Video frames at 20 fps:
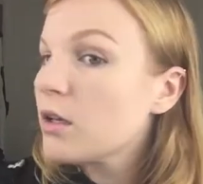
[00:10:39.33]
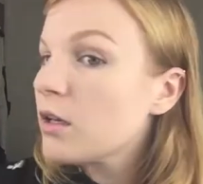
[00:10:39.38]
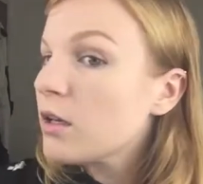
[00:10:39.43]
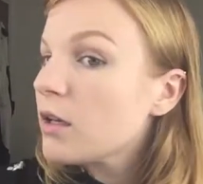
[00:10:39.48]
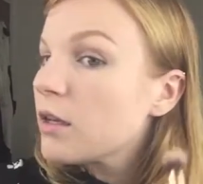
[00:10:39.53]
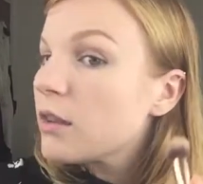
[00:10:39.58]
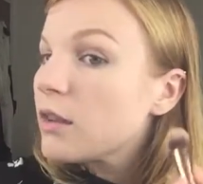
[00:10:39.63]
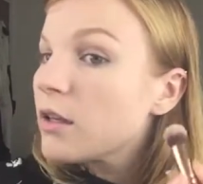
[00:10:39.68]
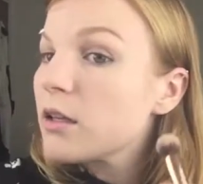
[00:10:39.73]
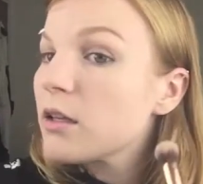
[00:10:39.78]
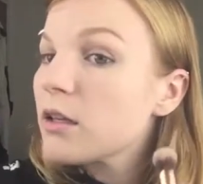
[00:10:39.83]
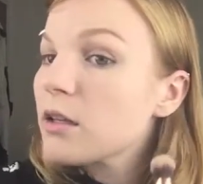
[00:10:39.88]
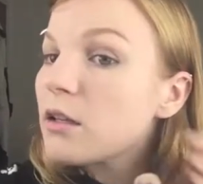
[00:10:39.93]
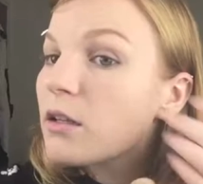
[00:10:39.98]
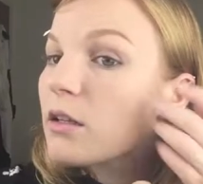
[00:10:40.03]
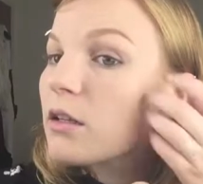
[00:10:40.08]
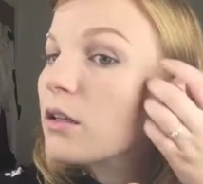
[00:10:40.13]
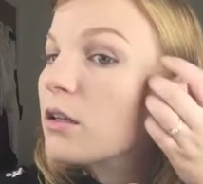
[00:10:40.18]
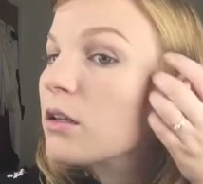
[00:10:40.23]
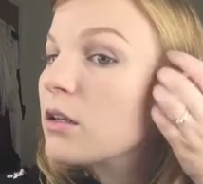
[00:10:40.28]
And
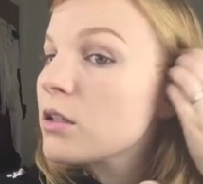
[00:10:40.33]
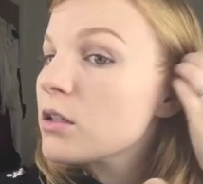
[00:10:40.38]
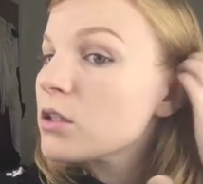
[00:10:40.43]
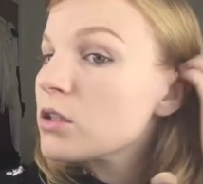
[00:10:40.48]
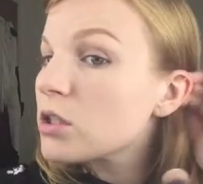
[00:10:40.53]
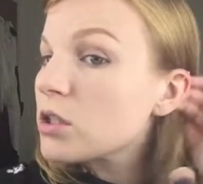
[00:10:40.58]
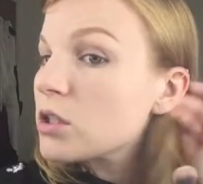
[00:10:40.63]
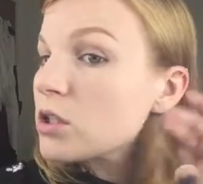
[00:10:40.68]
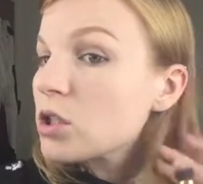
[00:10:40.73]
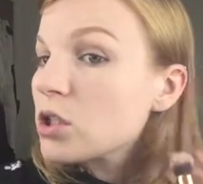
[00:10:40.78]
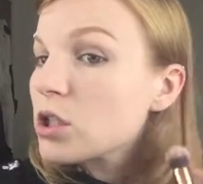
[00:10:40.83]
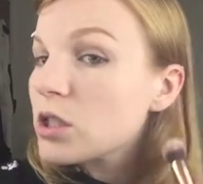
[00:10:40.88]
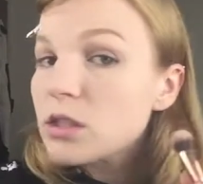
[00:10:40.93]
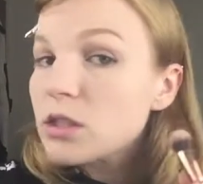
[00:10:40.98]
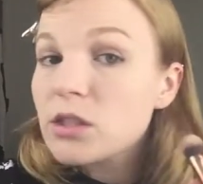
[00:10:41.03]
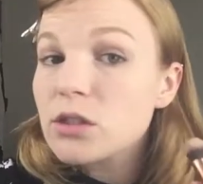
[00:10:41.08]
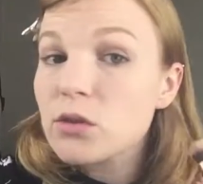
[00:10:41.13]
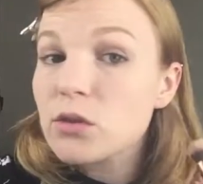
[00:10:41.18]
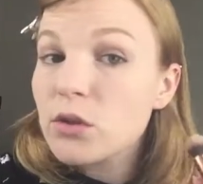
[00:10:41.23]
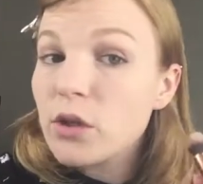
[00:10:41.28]
then just
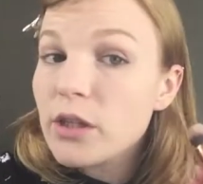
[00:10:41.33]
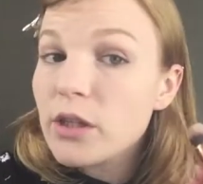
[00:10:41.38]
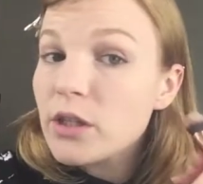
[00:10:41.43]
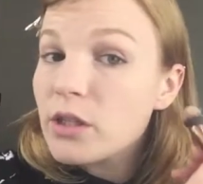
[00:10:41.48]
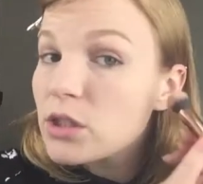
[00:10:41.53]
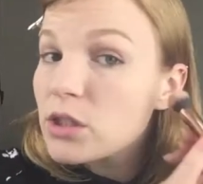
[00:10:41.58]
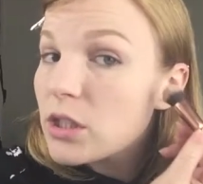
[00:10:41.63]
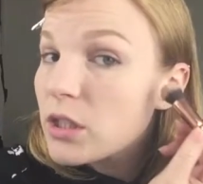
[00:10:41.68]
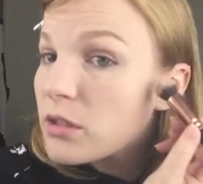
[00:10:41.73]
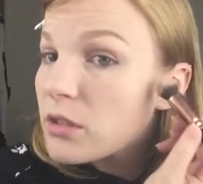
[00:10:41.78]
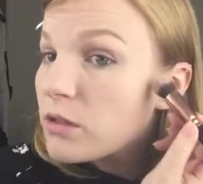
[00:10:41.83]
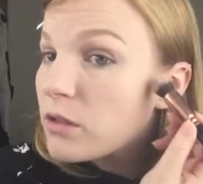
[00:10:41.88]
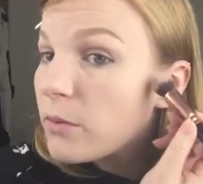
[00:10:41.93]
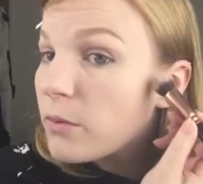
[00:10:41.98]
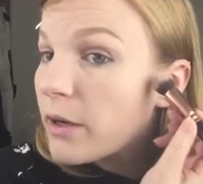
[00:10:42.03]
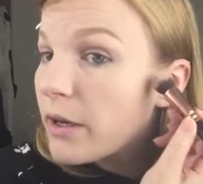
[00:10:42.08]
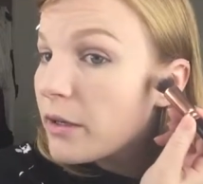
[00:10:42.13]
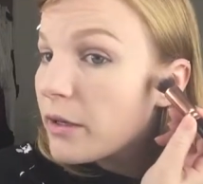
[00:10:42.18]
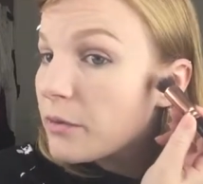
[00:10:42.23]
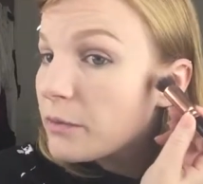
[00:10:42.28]
chisel the cheeks
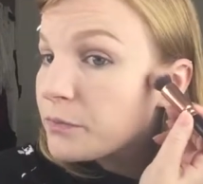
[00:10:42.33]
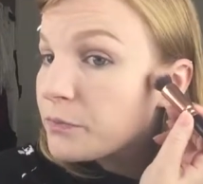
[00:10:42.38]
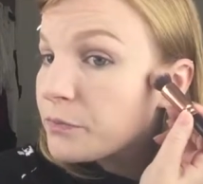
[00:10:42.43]
away.